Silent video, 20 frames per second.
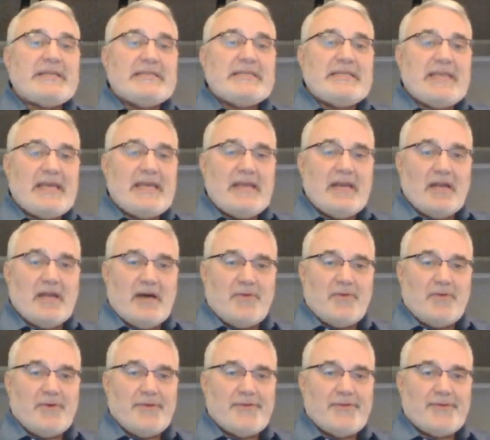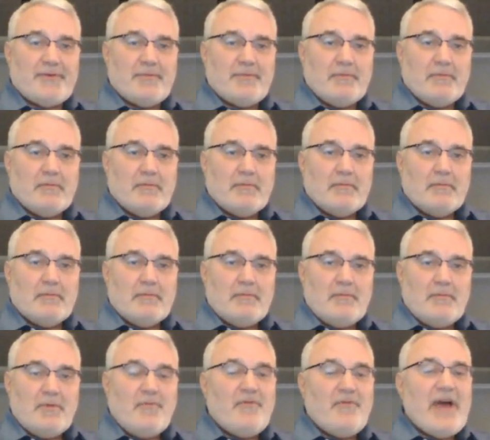D levels.
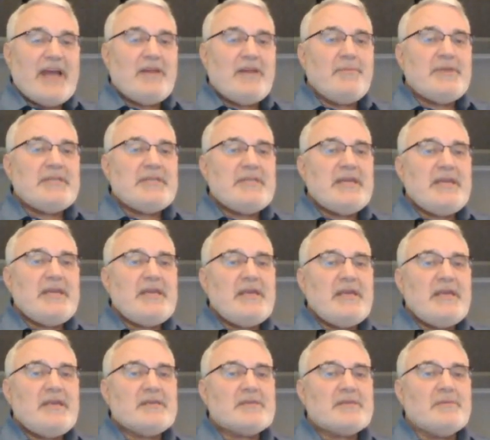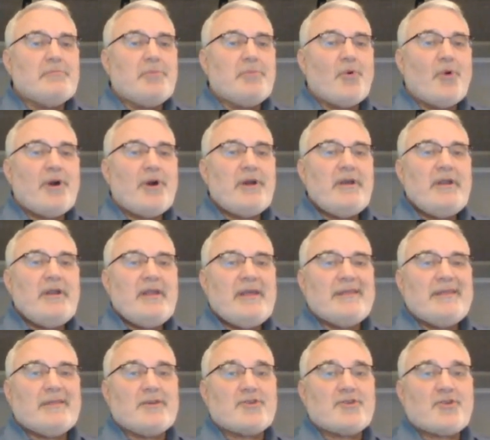Vitamin D is important
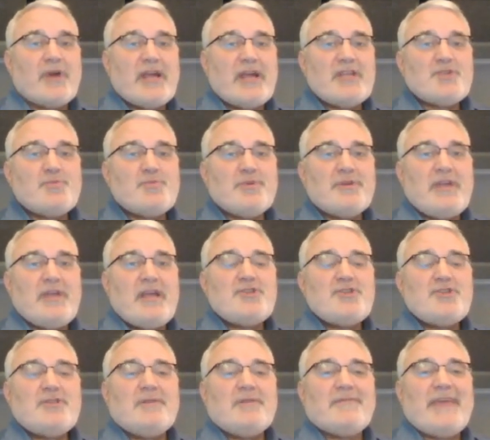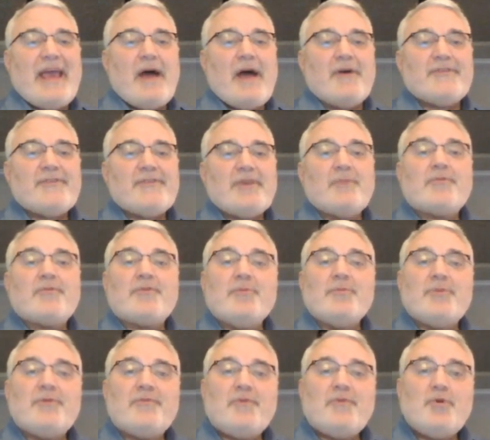in the transportation of calcium
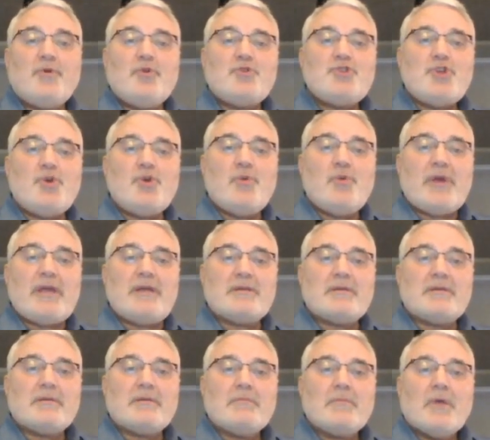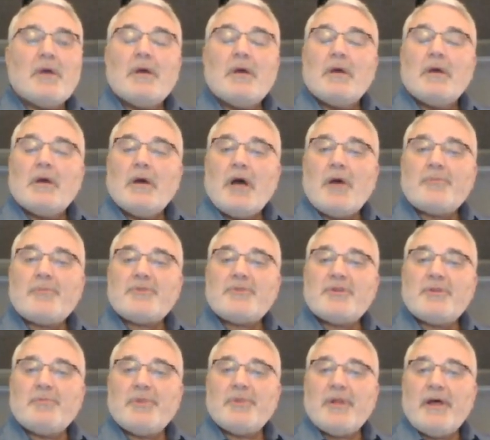from the foods you eat up to
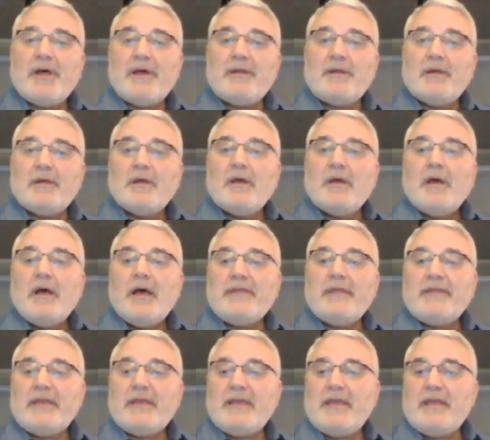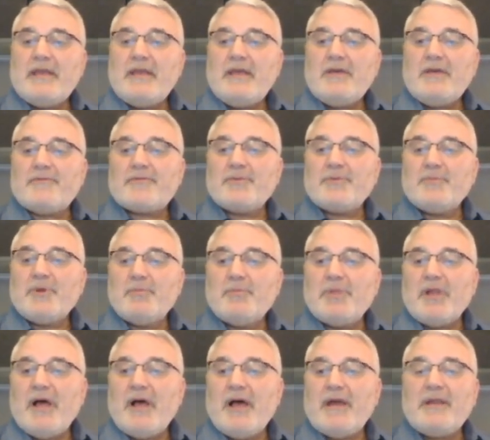the blood, and then getting it from the
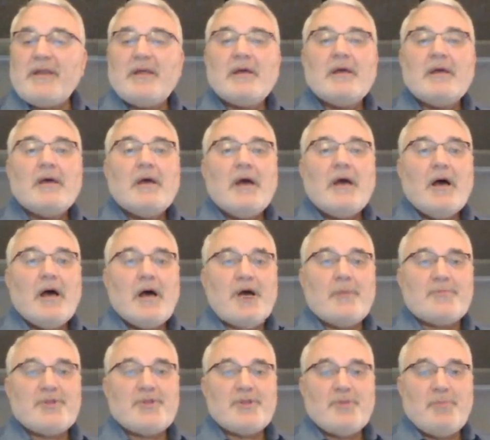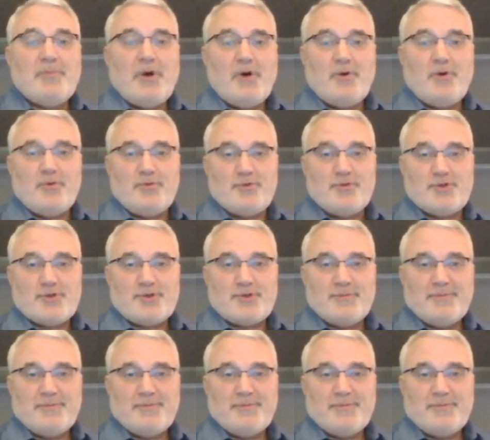blood up to the bones.